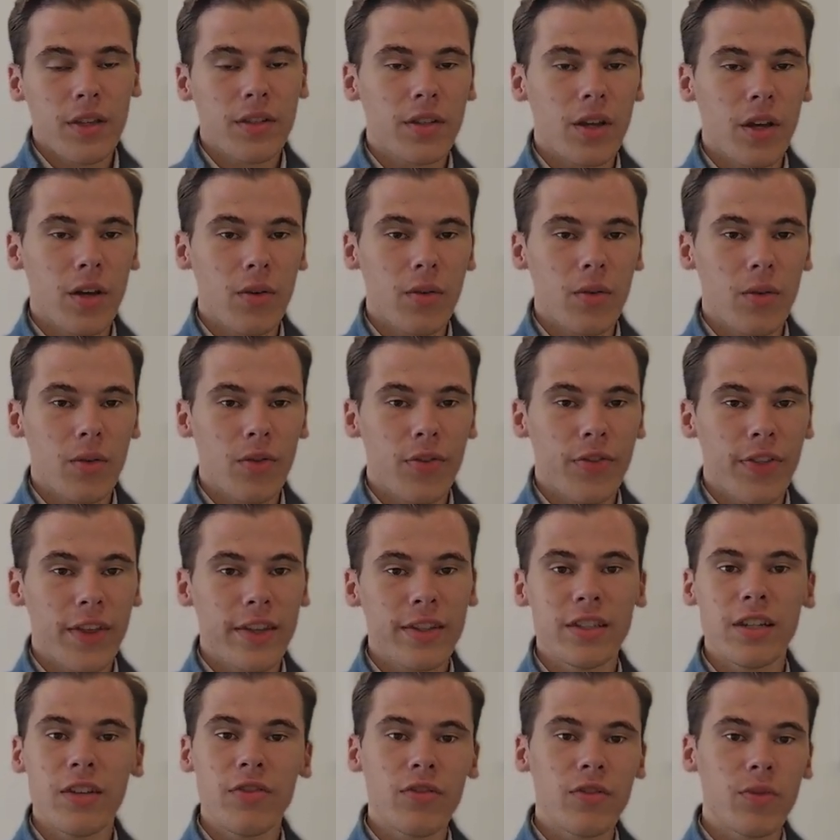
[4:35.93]
So
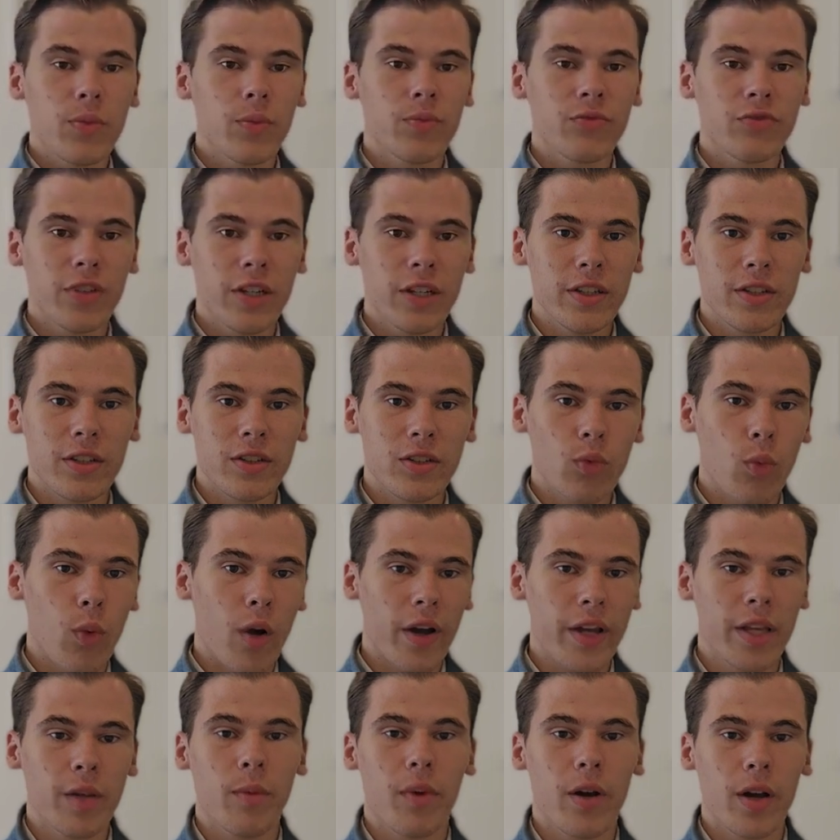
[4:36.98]
there's different reasons
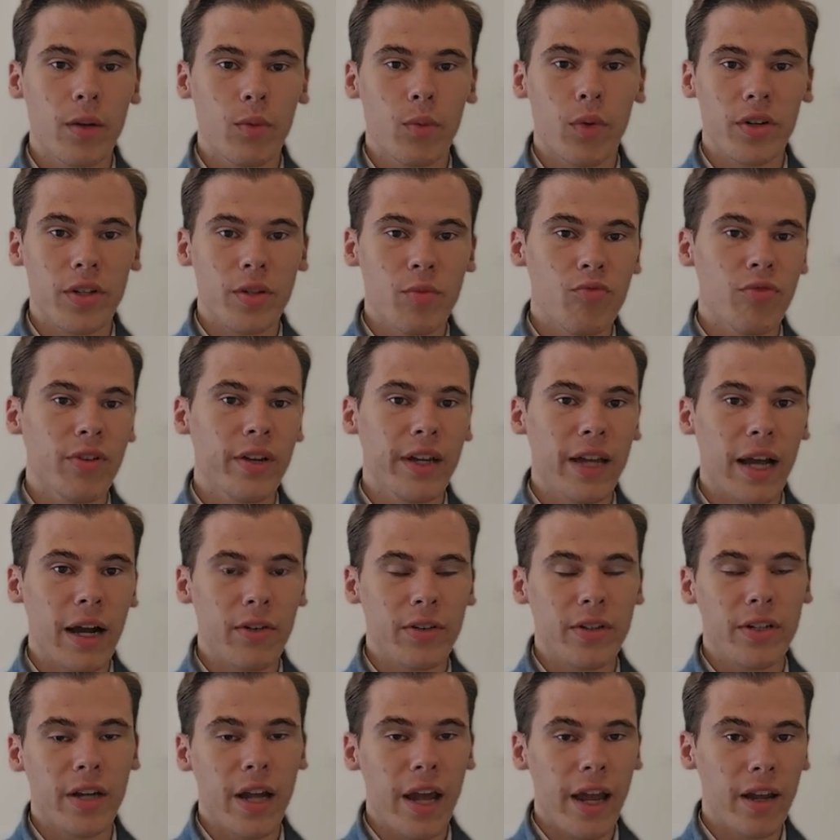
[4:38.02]
why you might want to bring
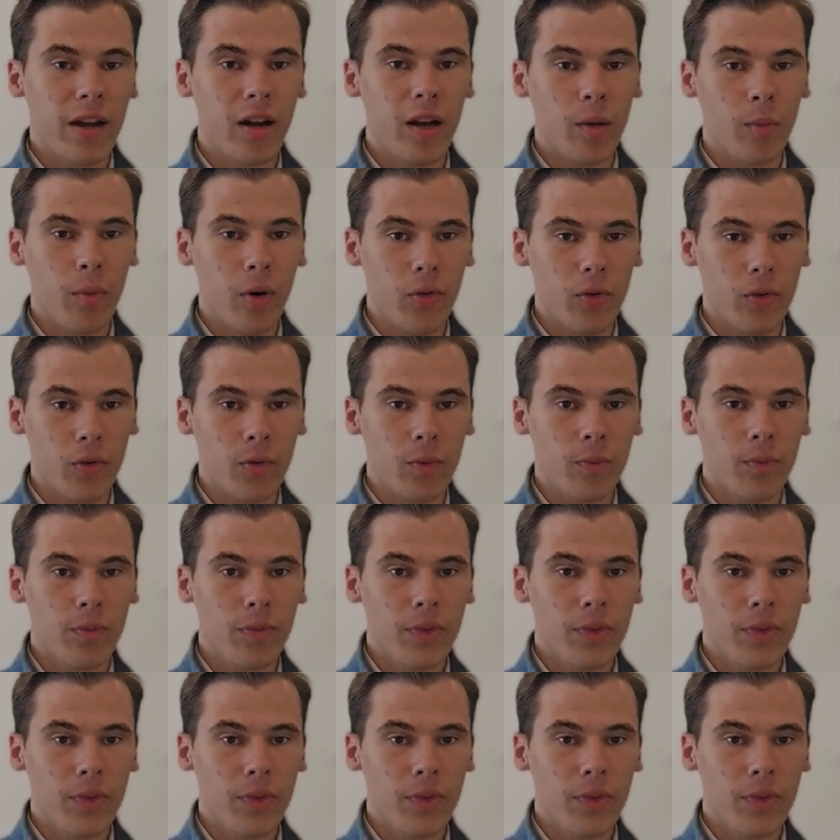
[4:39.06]
out an AI model.